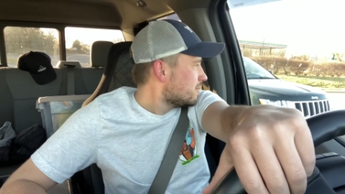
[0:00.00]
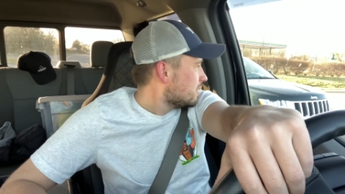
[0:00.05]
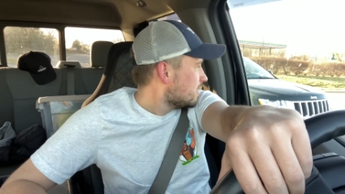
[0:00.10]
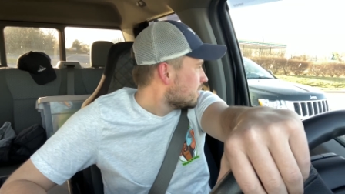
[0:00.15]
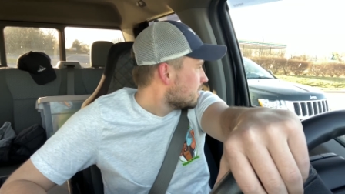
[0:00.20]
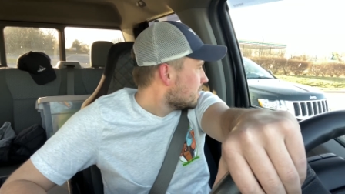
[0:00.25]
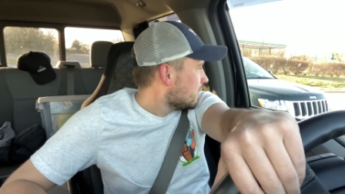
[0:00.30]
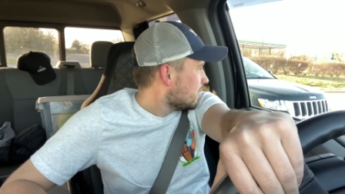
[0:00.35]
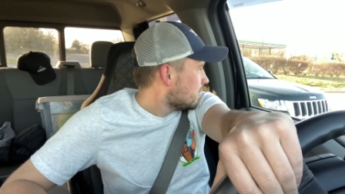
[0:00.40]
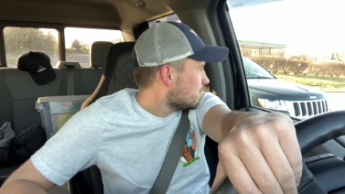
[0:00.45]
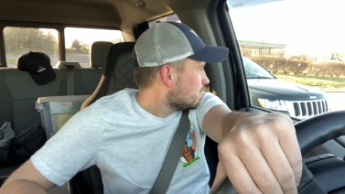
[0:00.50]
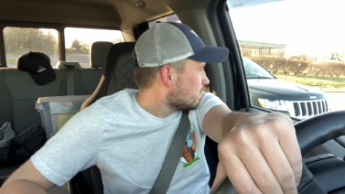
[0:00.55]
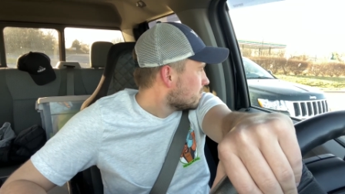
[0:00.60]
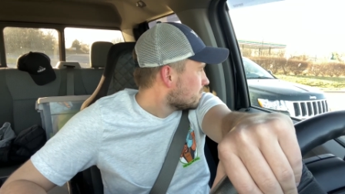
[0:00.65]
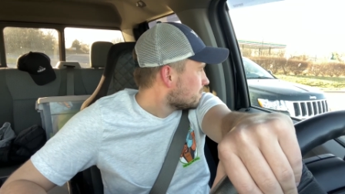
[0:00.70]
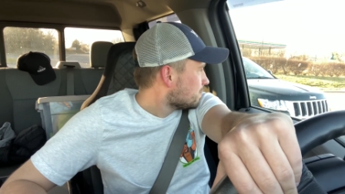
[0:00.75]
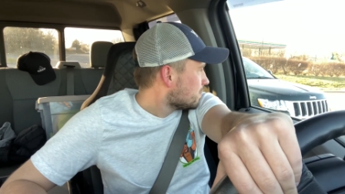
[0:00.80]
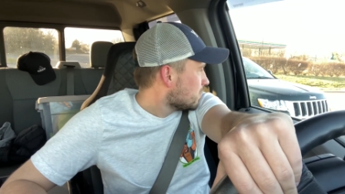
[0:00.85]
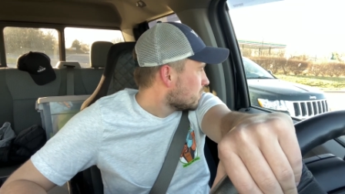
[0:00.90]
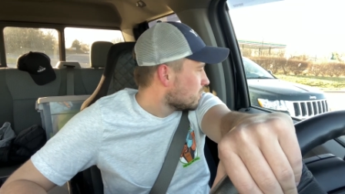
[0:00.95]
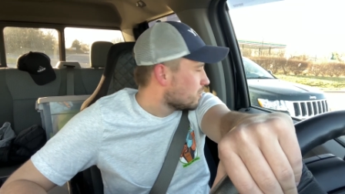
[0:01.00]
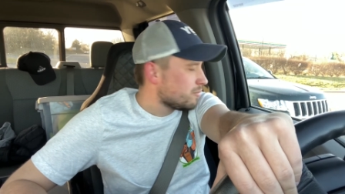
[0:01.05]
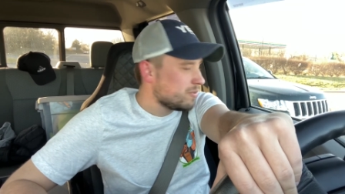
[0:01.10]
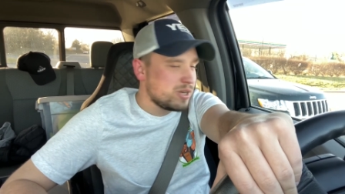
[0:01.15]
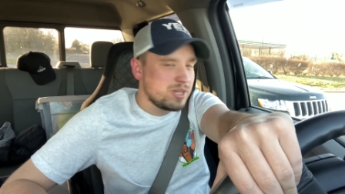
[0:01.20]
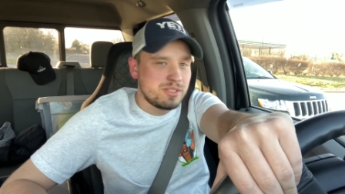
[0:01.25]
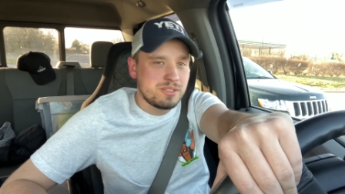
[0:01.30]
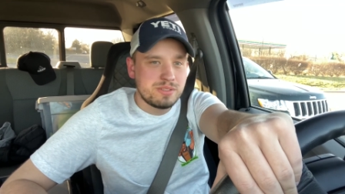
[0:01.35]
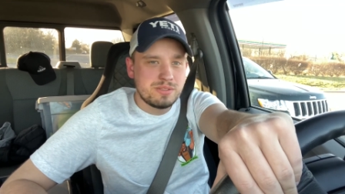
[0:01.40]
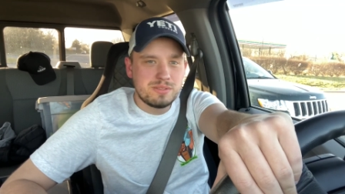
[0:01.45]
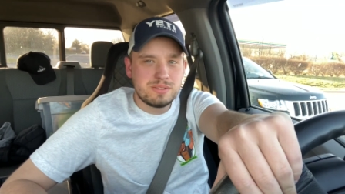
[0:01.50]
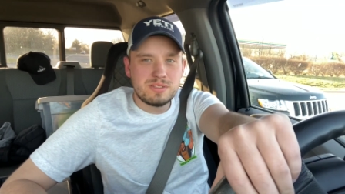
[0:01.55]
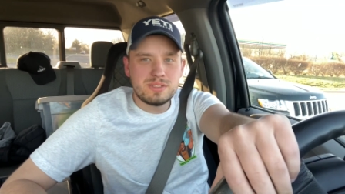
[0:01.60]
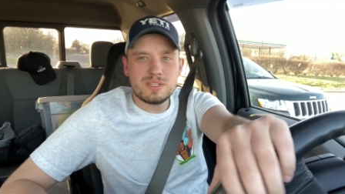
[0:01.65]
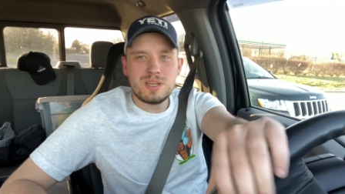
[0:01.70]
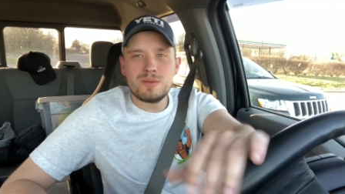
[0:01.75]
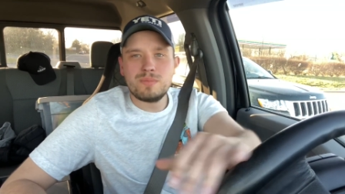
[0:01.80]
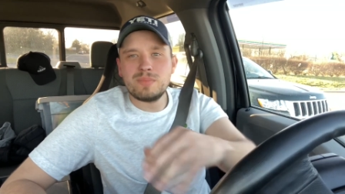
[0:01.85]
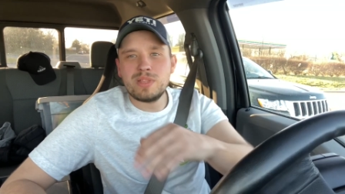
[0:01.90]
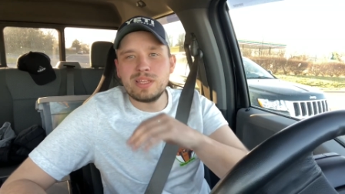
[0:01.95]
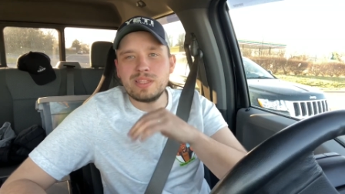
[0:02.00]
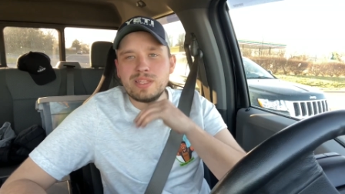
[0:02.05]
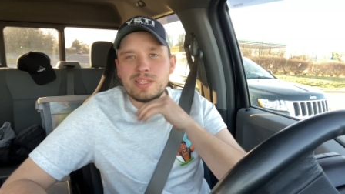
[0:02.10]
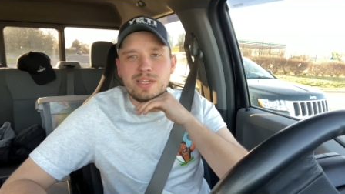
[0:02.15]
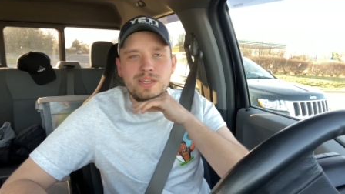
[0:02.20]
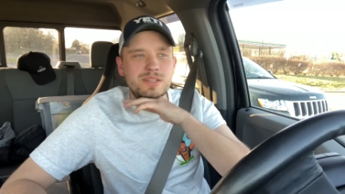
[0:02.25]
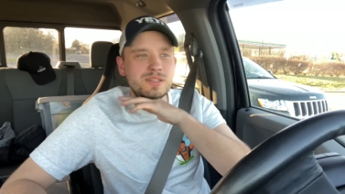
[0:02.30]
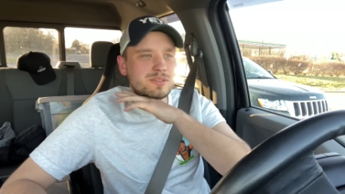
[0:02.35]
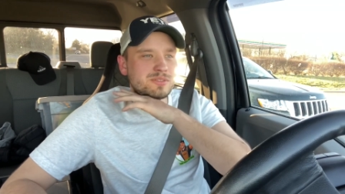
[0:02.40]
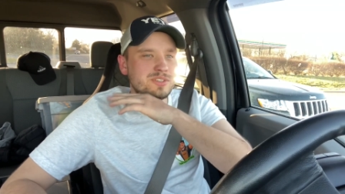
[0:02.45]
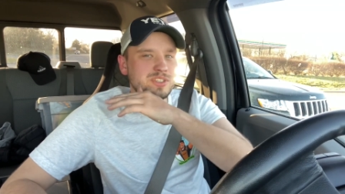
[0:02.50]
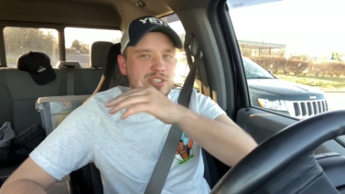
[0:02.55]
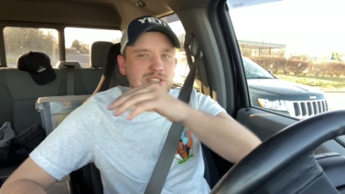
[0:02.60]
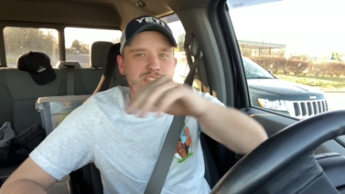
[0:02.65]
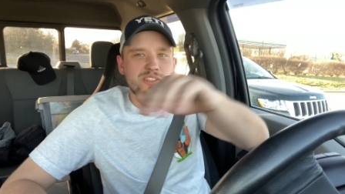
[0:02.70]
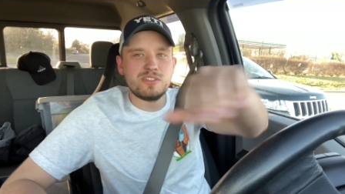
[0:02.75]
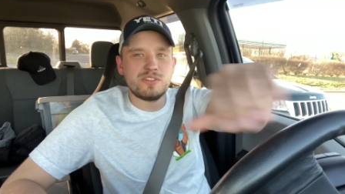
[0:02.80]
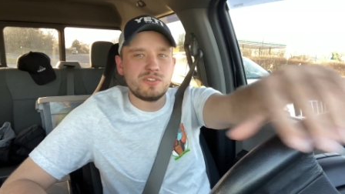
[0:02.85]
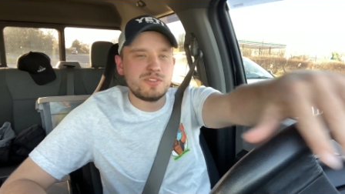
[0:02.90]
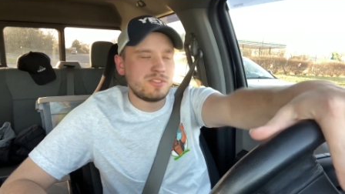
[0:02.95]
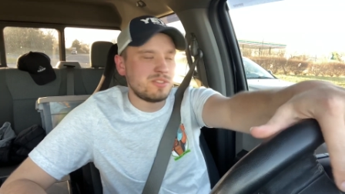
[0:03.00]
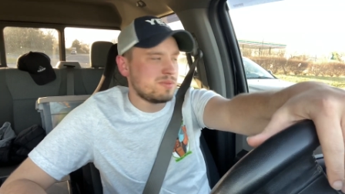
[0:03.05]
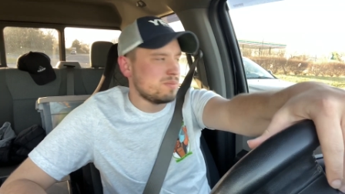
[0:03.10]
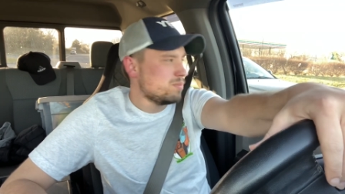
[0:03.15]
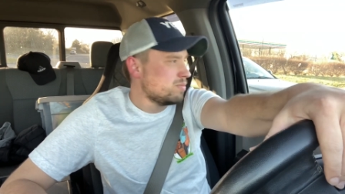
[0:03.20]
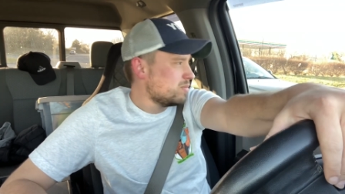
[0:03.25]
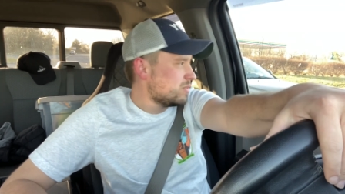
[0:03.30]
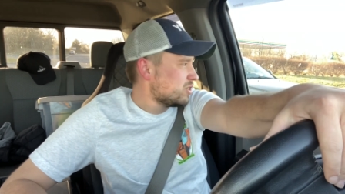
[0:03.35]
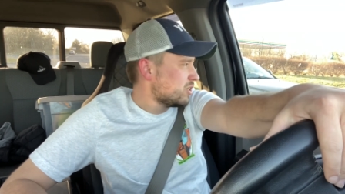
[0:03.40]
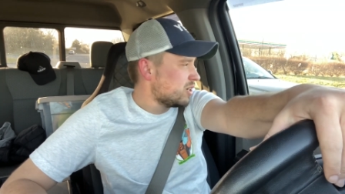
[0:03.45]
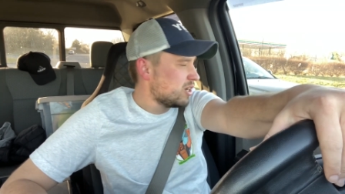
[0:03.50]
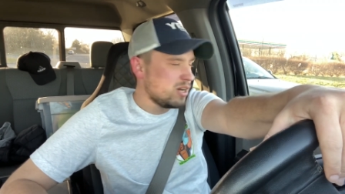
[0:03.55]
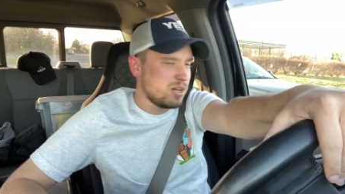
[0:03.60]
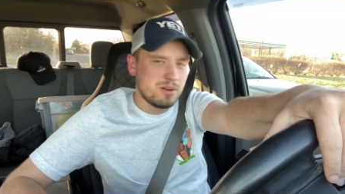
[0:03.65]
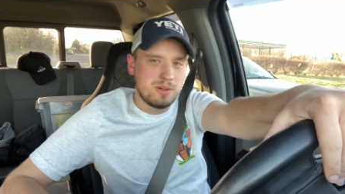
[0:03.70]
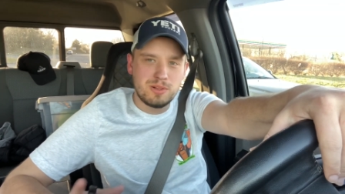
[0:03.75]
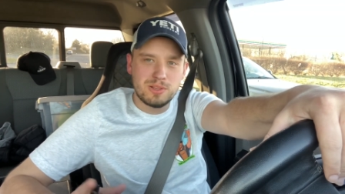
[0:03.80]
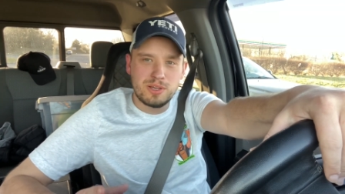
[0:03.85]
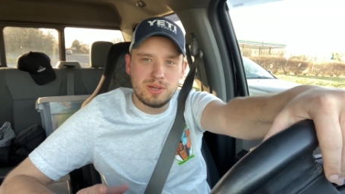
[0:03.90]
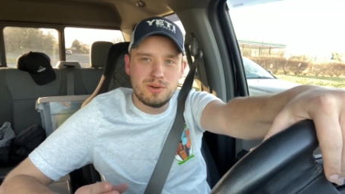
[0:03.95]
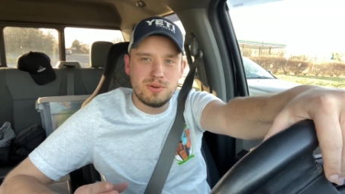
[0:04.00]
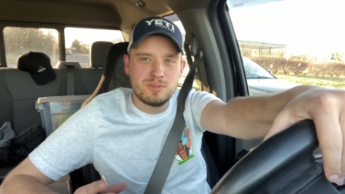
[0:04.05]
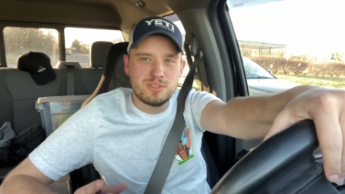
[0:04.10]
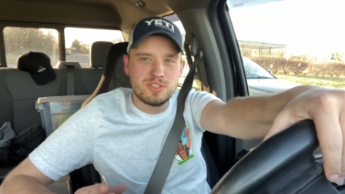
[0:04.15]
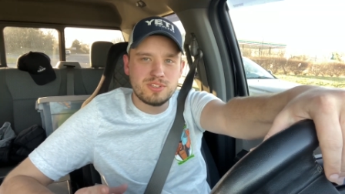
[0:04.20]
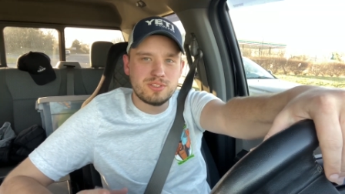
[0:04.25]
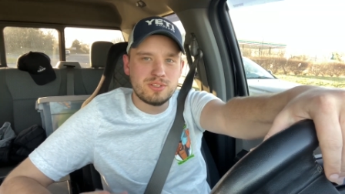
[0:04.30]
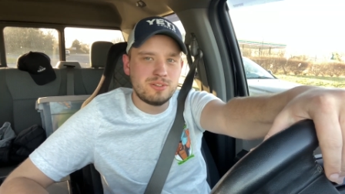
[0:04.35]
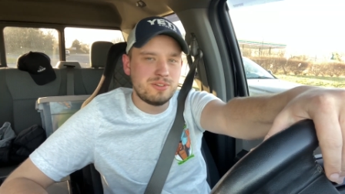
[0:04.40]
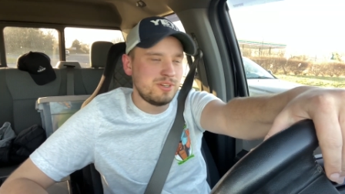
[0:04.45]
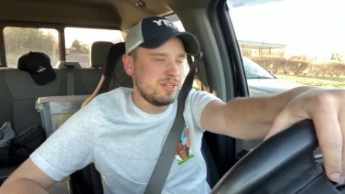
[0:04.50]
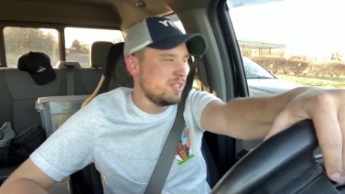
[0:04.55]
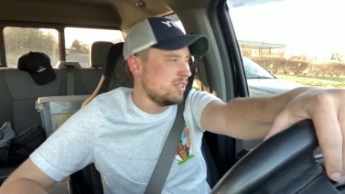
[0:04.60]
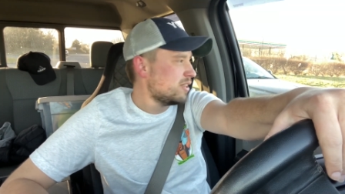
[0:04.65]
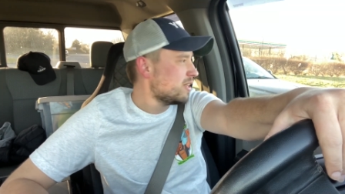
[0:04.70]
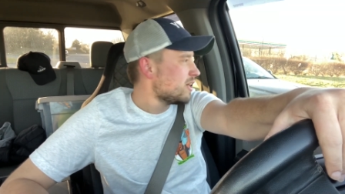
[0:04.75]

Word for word: Um, or razor, something like that, or scissors to cut all the hoses underneath the